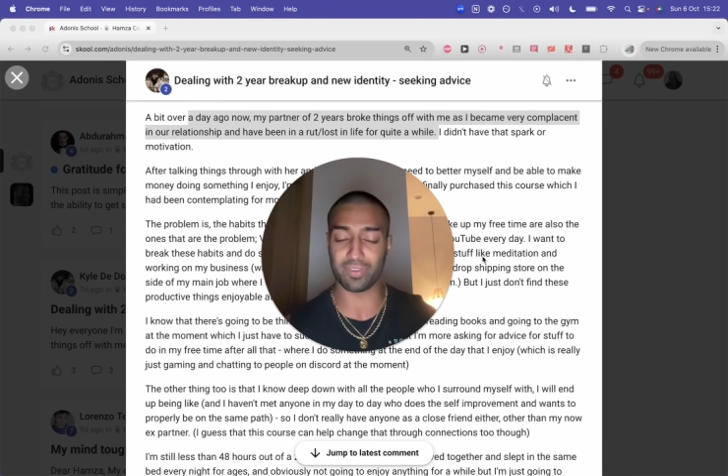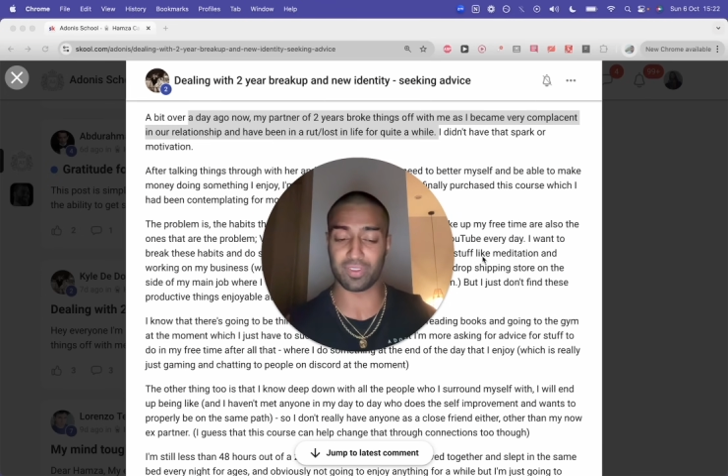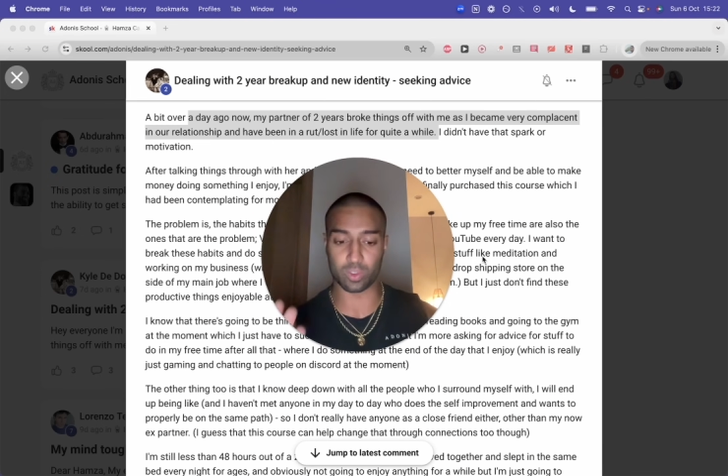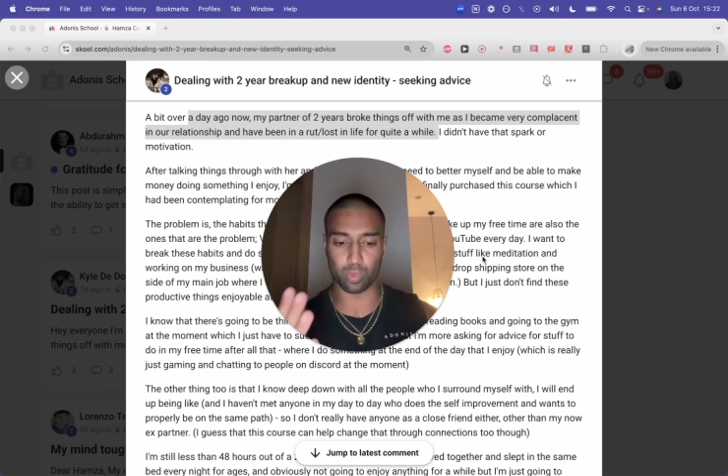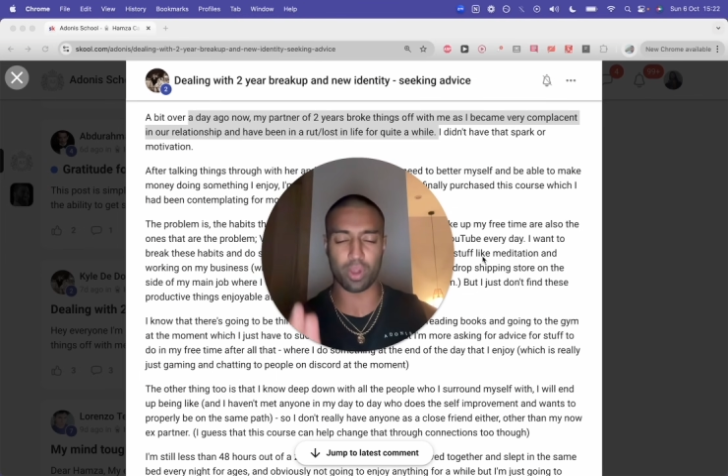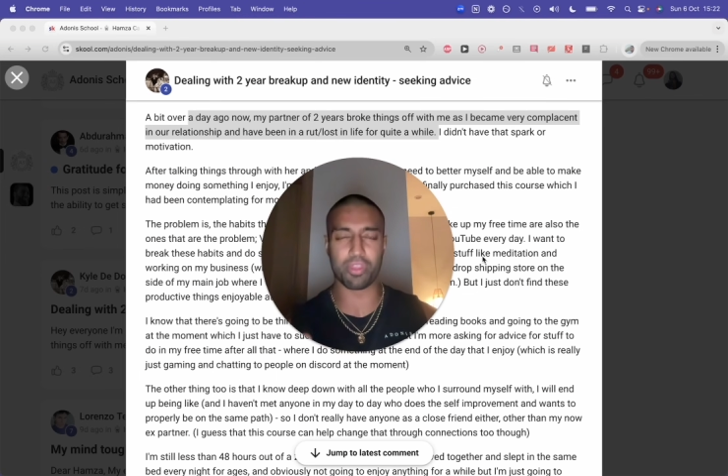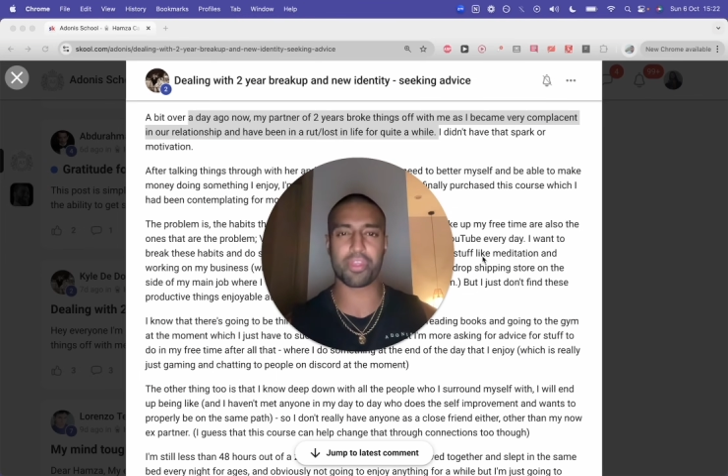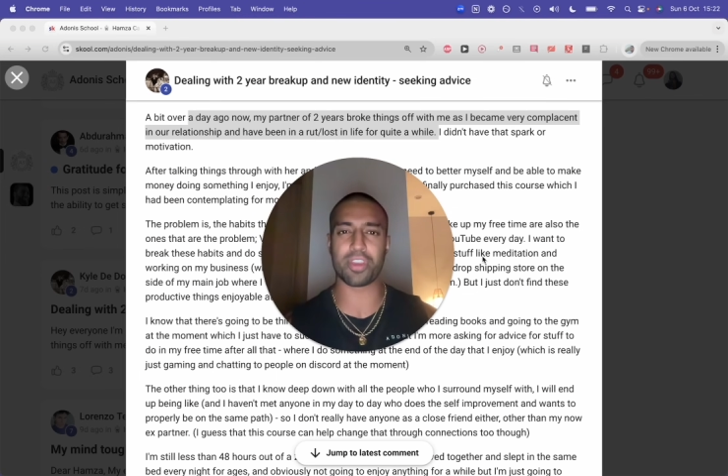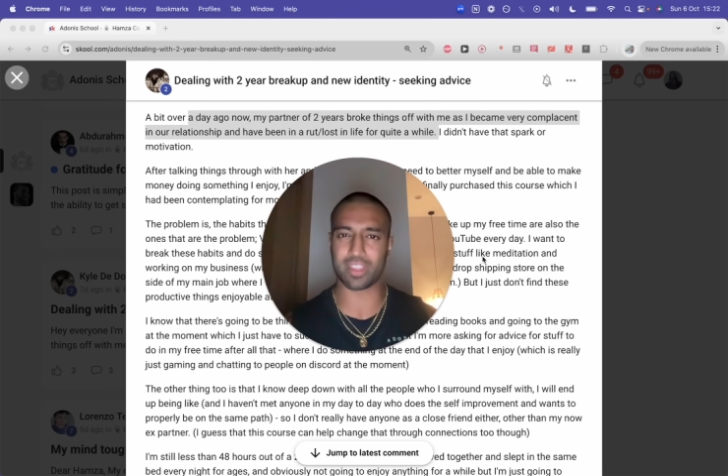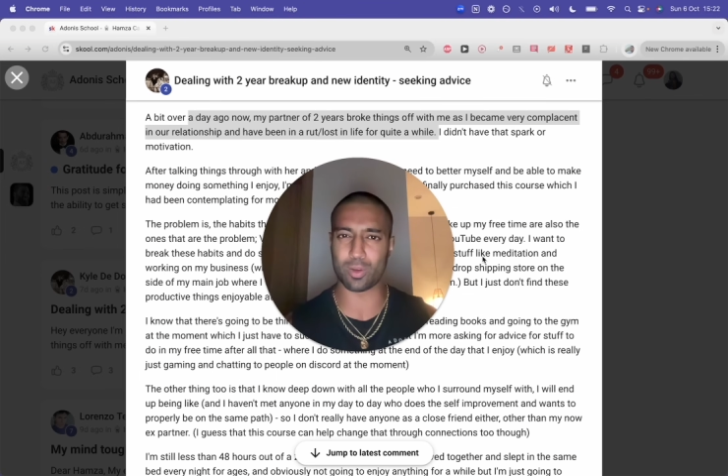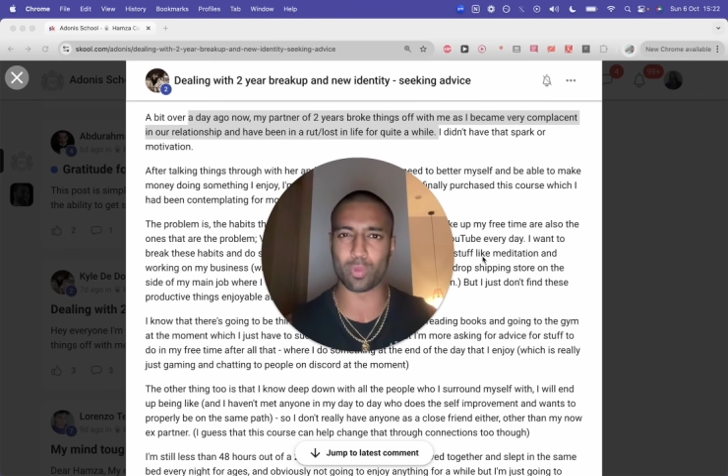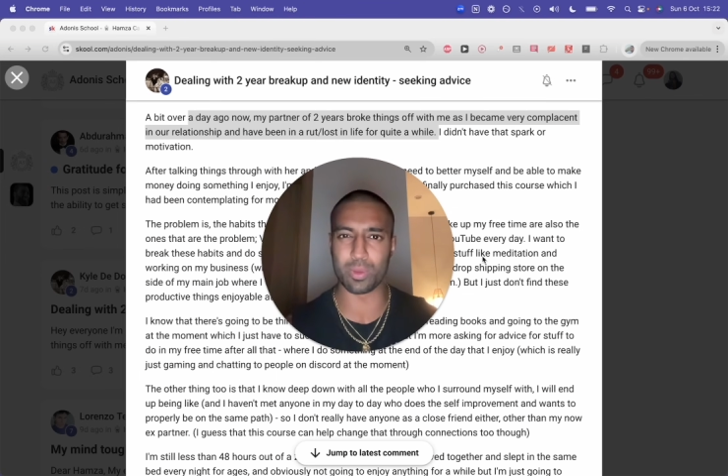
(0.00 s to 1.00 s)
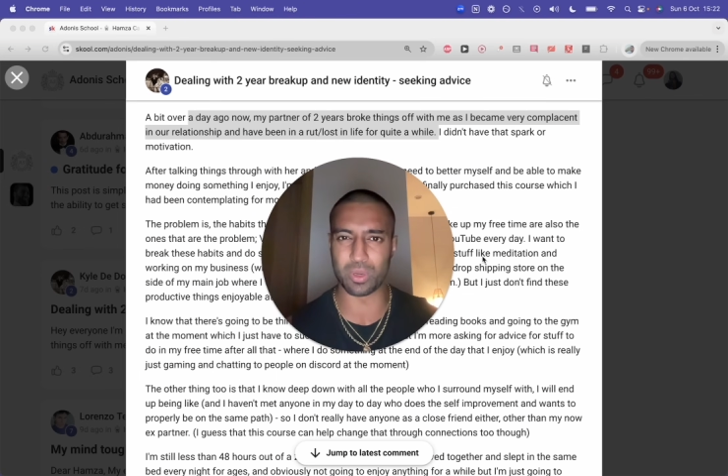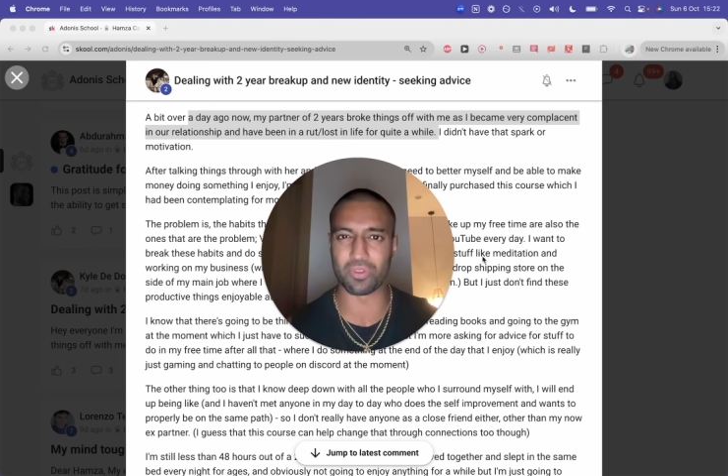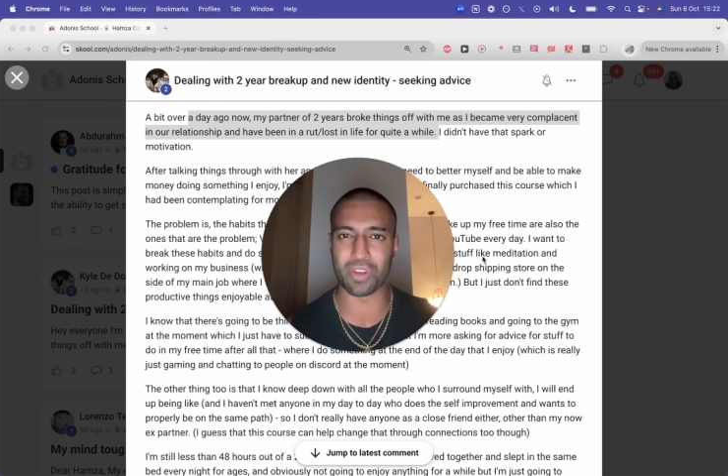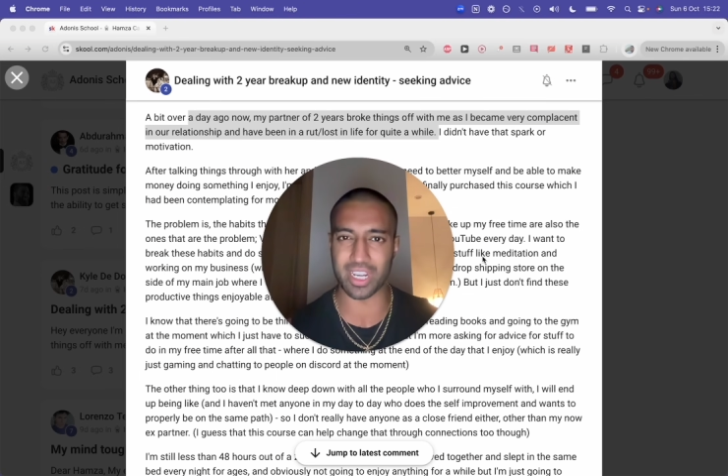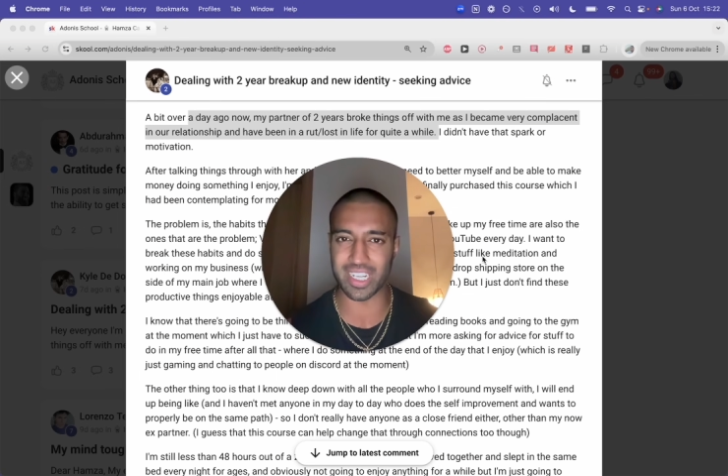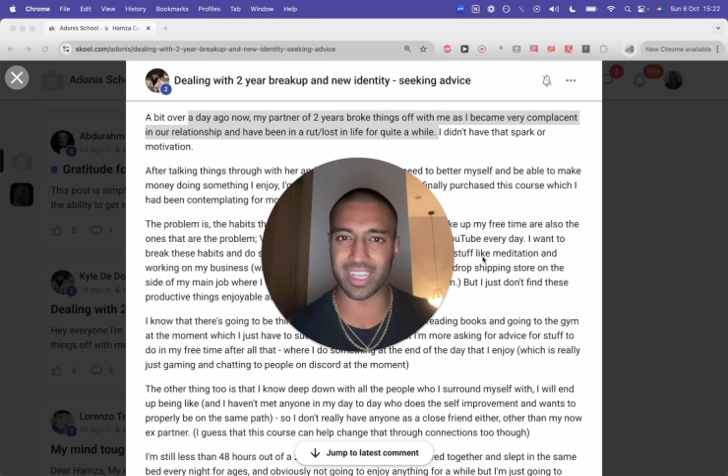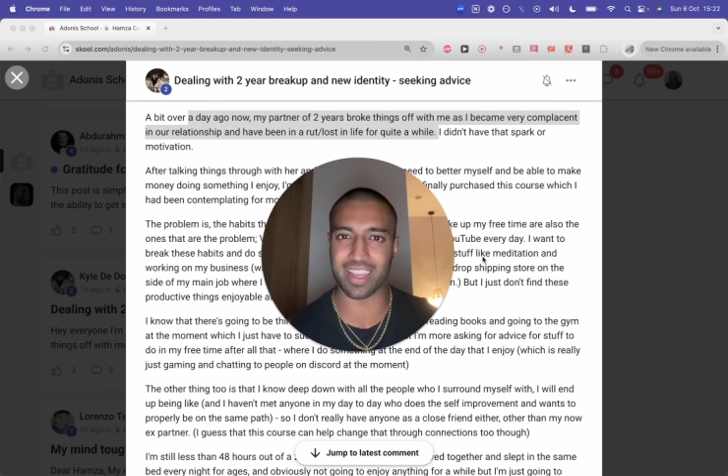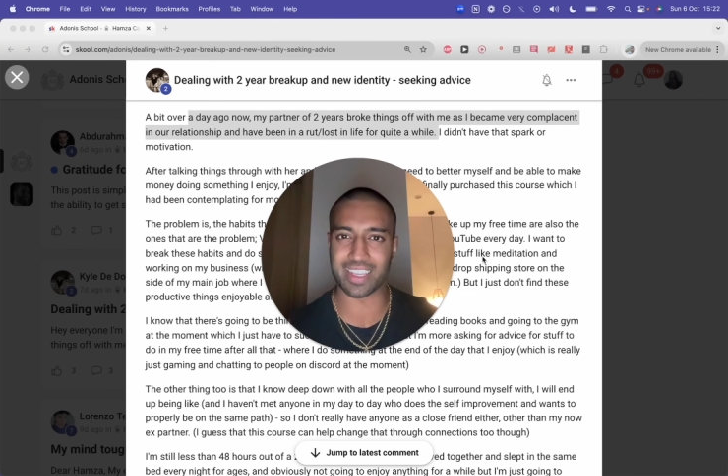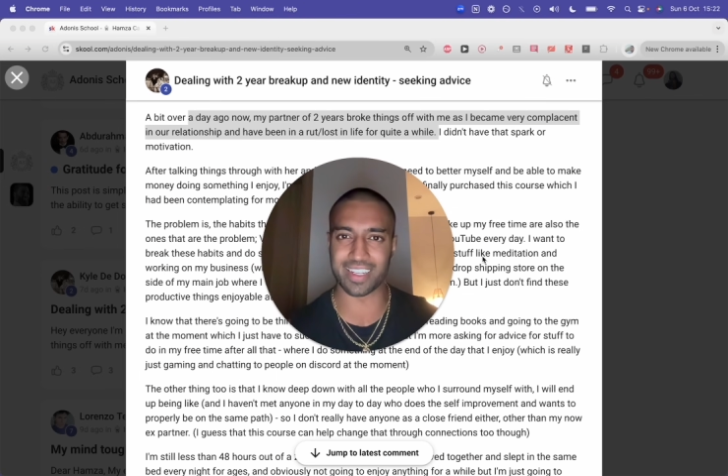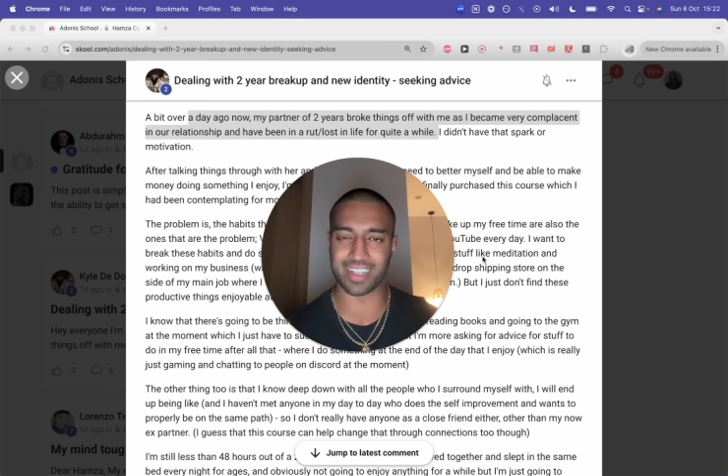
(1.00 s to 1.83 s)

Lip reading: If there's one thing that women really like